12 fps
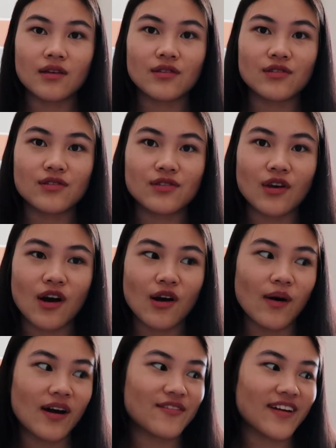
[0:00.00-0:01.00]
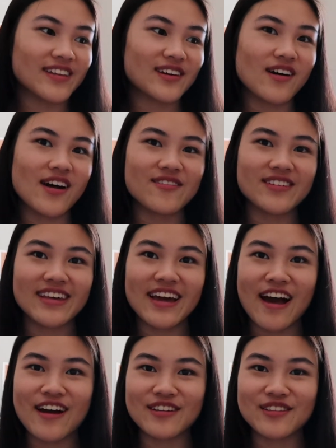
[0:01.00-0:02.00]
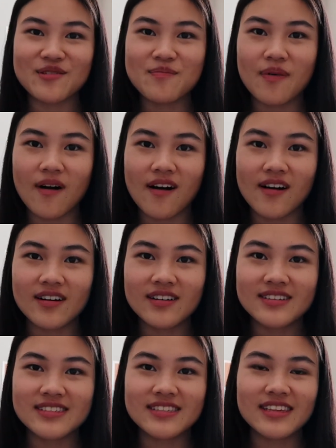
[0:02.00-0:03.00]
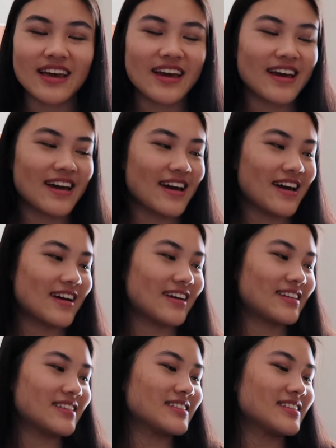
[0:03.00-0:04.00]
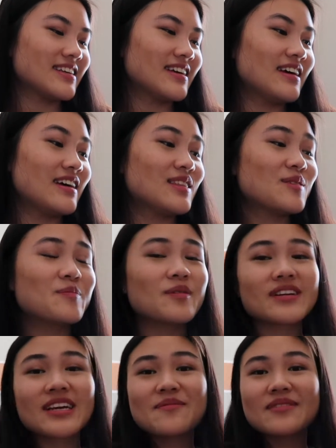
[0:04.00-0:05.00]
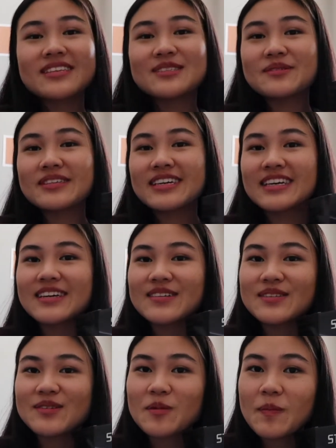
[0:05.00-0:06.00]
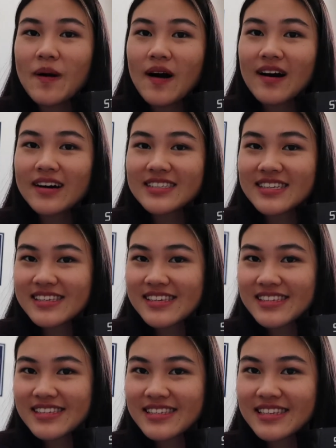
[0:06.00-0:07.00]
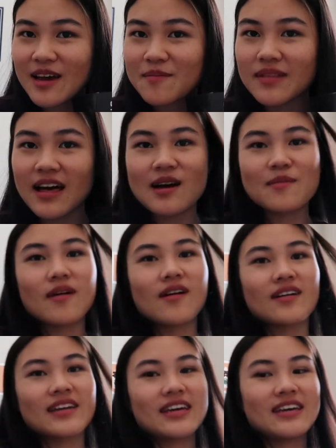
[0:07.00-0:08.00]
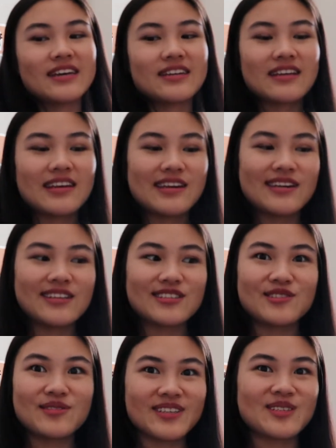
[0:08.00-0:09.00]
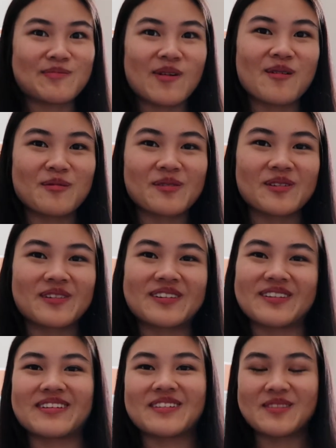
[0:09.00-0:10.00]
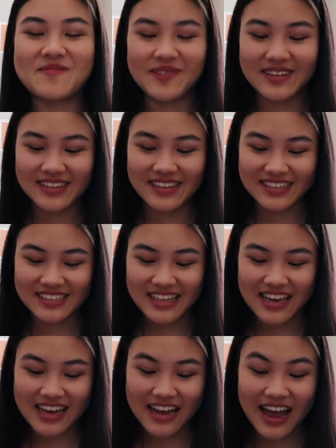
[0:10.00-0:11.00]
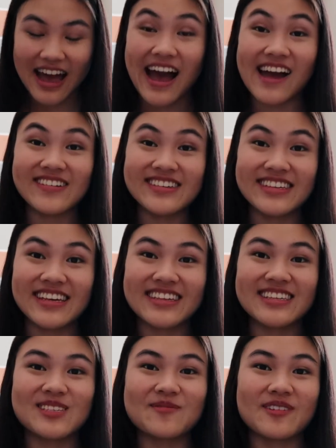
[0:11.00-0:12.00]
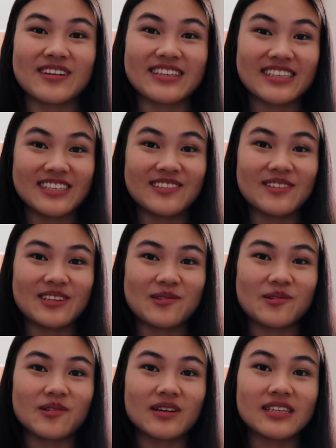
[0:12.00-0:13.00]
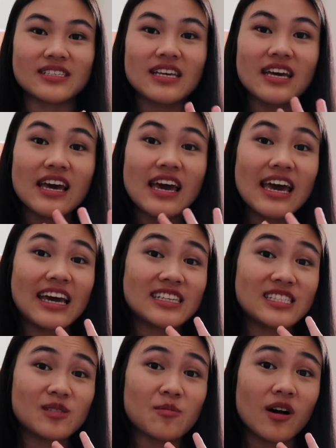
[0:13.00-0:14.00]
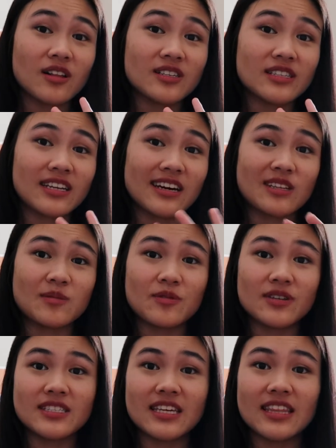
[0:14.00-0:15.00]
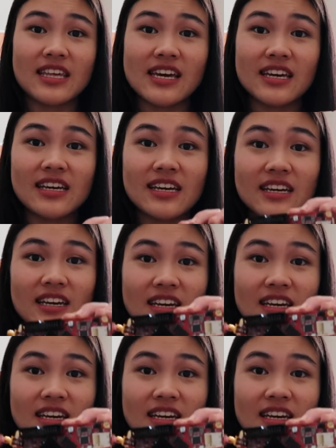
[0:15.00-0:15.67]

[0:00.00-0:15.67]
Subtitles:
So I finally got everything out of the box, and the board came in this really cute little box that says STEM Lab on it. So you guys are probably wondering what the board looks like. I really like this board. This is really cool because it's smaller than other boards, I think.